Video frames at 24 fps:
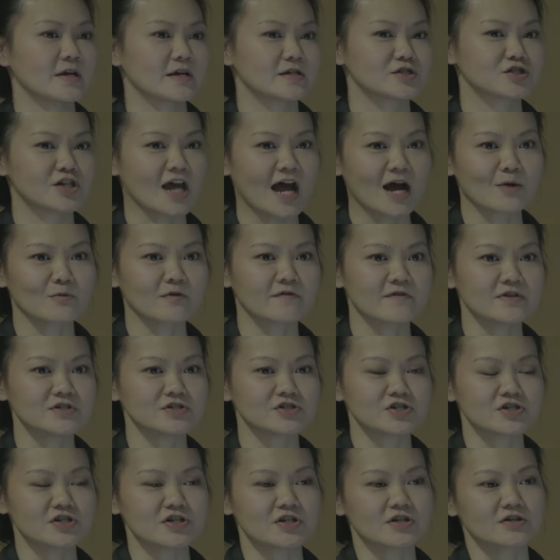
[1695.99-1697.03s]
chat with
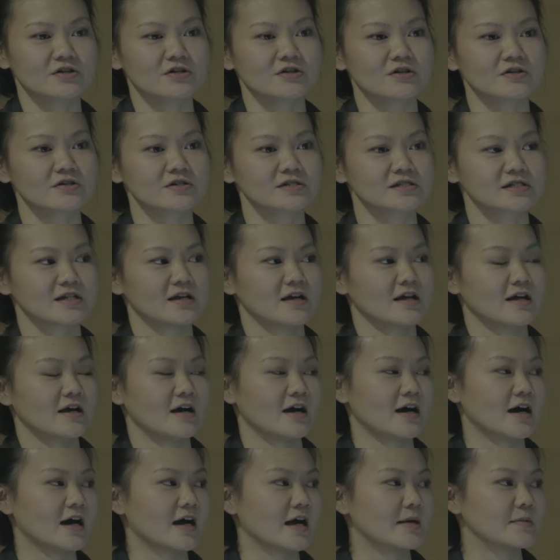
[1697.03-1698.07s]
engineers,
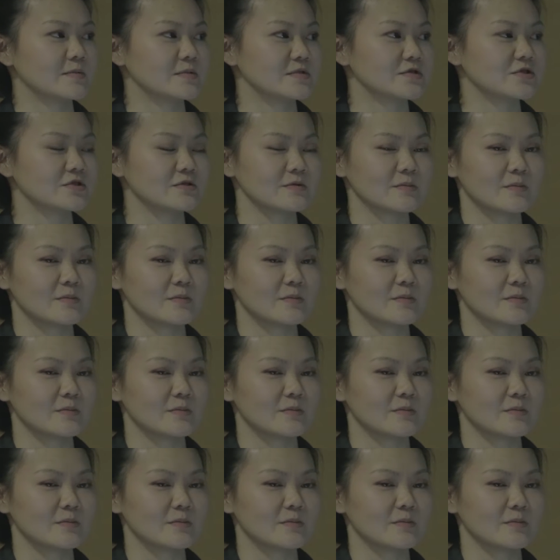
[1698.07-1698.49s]
and